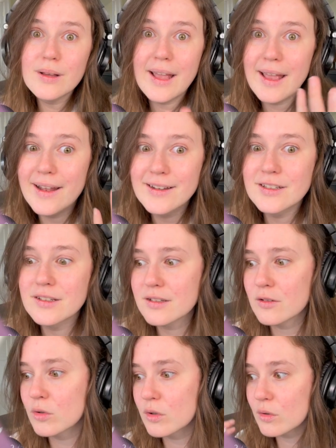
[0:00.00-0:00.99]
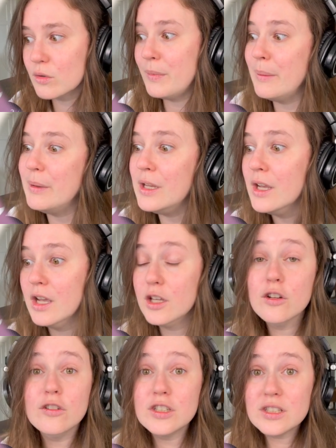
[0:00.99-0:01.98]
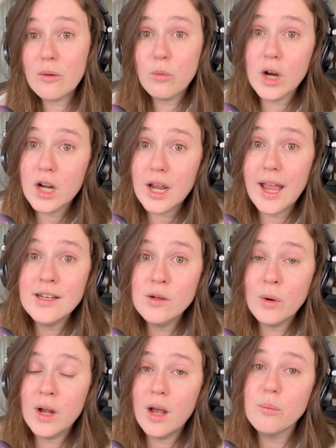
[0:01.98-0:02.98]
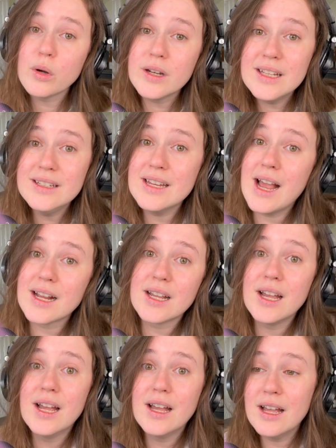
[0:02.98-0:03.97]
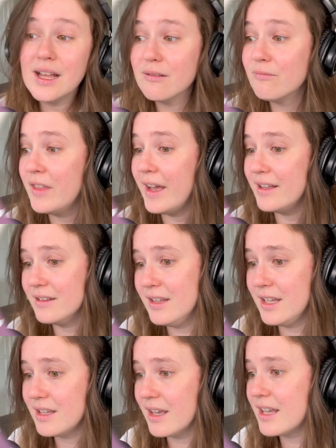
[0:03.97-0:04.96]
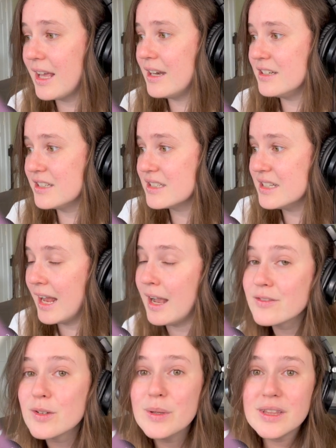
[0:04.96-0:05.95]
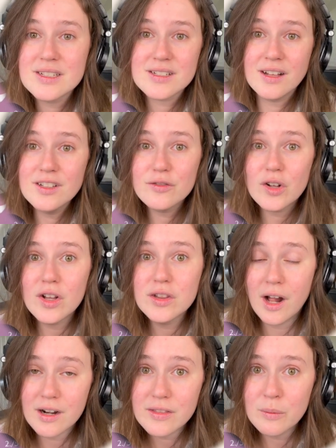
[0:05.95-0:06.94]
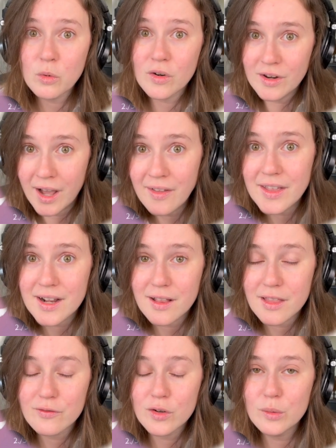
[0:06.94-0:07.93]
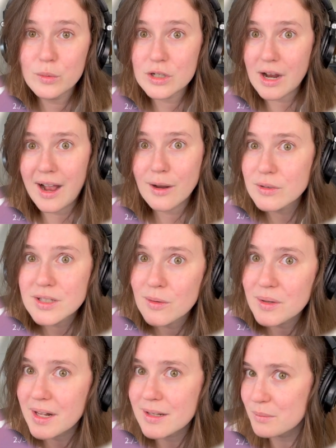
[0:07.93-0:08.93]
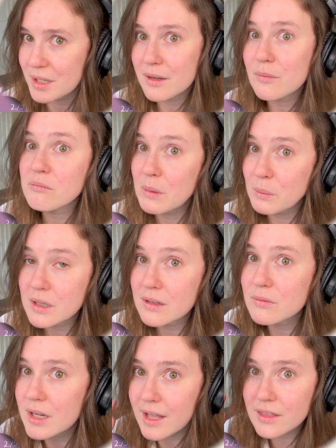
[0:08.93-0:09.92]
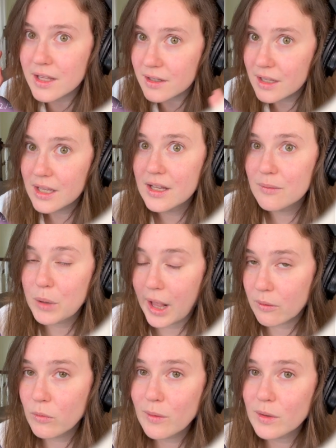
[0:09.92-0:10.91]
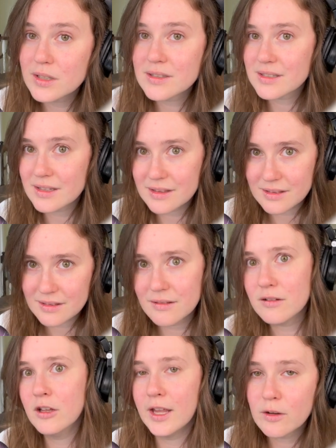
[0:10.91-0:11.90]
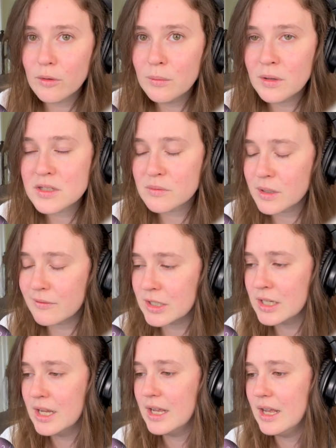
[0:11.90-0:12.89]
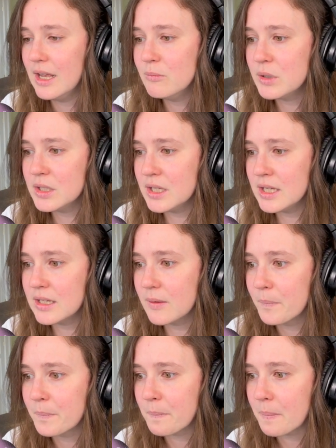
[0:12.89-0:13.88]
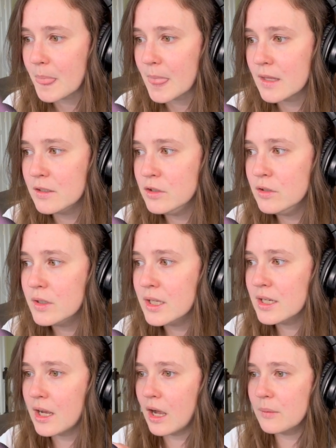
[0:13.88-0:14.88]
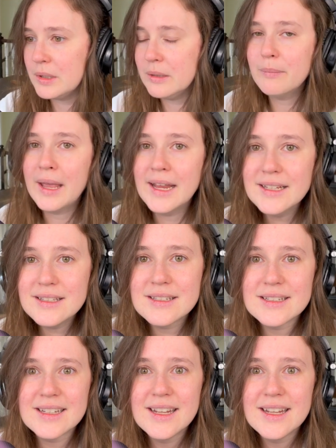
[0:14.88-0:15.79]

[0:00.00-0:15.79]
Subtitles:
and, or maybe you're just at work and you want a pretty deck that, like, again, it doesn't have to be this colorful. A lot of them were not that colorful, which I was annoyed at the beginning. Remember, we had like black and white ones and like green ones and whatever, but like you can copy and paste